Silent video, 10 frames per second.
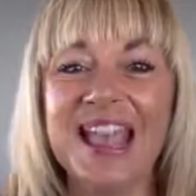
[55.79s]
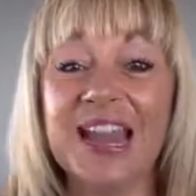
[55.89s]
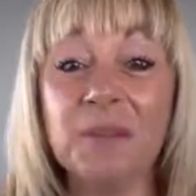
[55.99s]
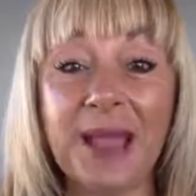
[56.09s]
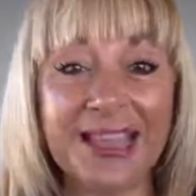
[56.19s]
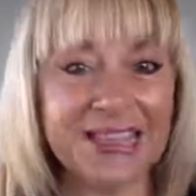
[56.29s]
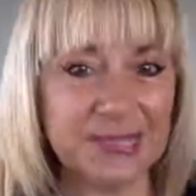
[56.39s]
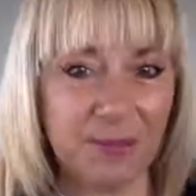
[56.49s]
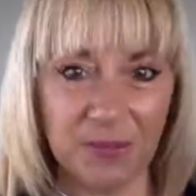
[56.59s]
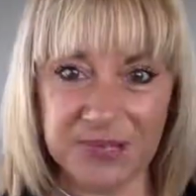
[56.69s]
And I'm making
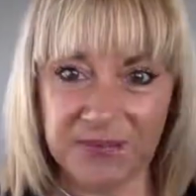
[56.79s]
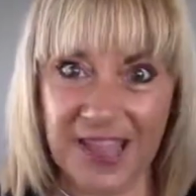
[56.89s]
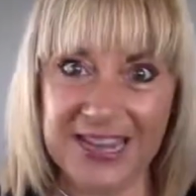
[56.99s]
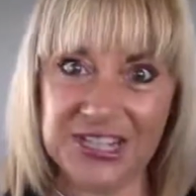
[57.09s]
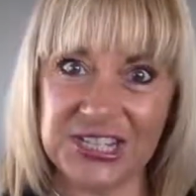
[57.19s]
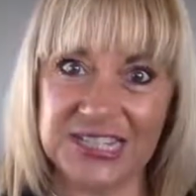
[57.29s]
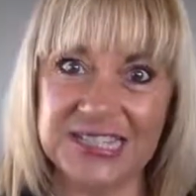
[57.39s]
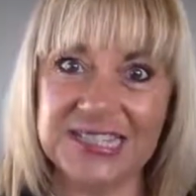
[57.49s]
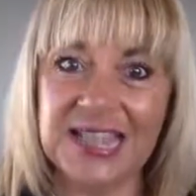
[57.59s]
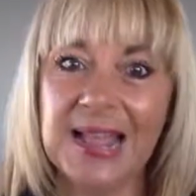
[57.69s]
some
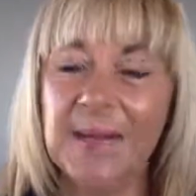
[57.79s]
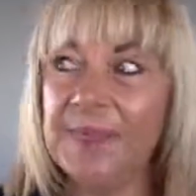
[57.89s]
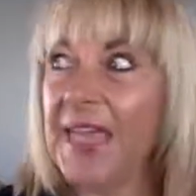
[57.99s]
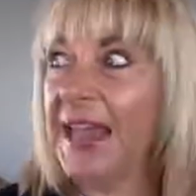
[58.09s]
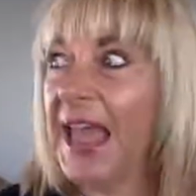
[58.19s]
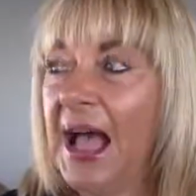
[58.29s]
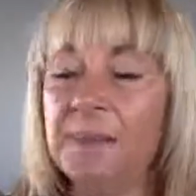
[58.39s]
observations that